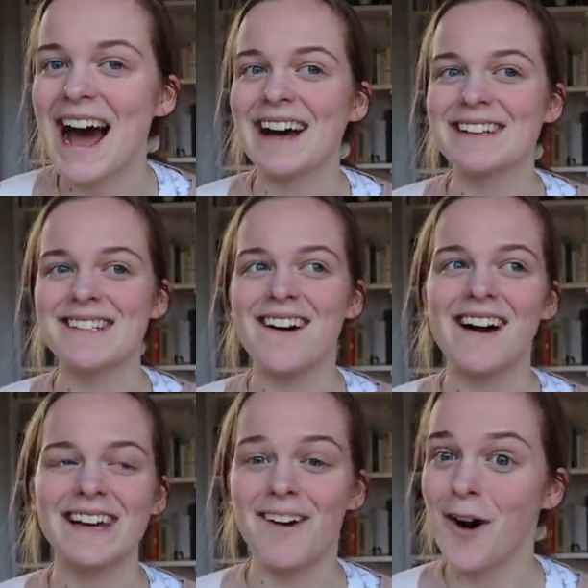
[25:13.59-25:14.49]
and
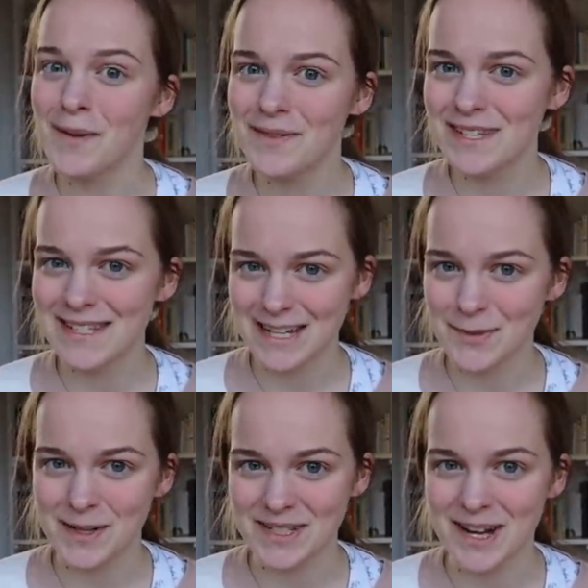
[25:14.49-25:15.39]
I can't wait for the
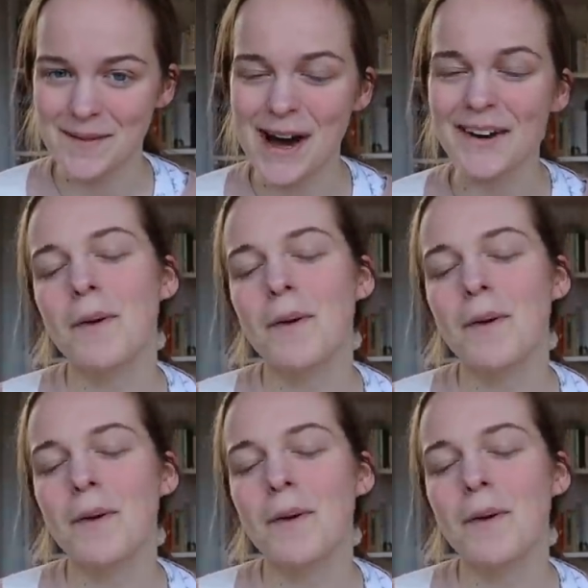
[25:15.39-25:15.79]
sixth one to come out.